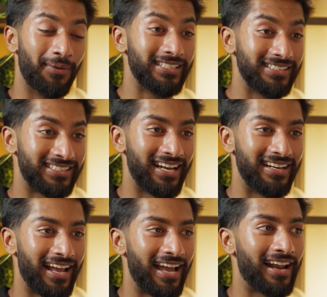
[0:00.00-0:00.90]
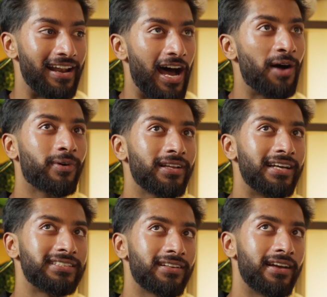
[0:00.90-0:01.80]
that was insane. And now I'm
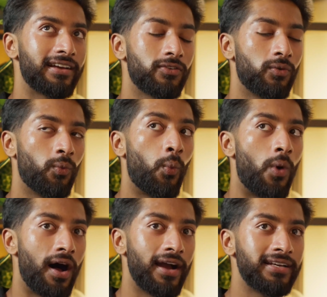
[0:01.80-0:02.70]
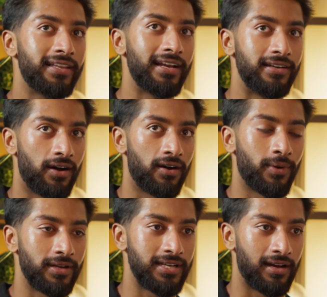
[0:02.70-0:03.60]
realizing like, why did they not
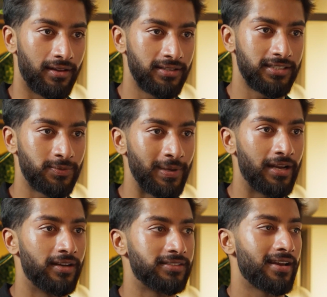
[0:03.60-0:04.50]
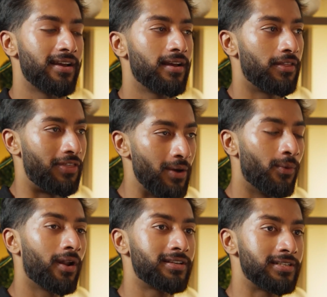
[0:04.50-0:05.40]
want to tell us? It's because they
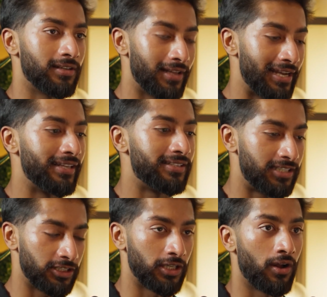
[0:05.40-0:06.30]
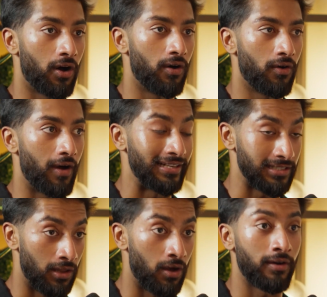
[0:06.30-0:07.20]
wanted to delay the decision as
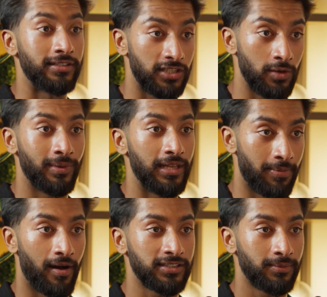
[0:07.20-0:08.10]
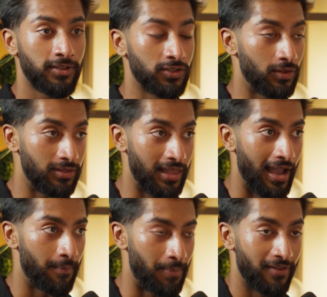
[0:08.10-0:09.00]
long as humanly possible. So
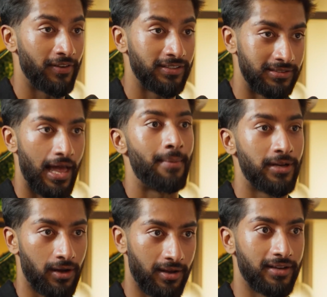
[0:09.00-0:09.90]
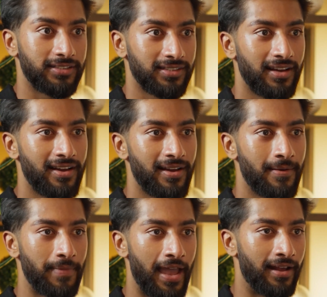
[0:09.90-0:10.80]
it benefits them and not us.
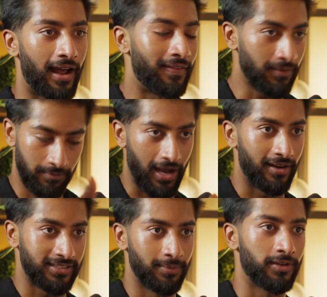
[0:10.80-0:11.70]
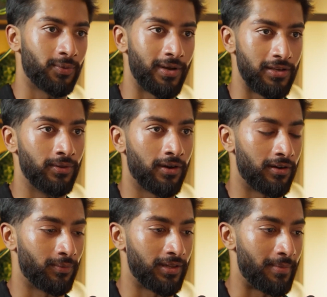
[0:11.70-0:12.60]
And I think kind of similar to what you
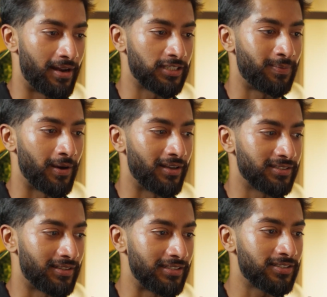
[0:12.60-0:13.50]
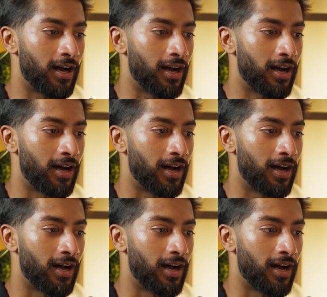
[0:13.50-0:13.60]
learned with the Meta experience, like these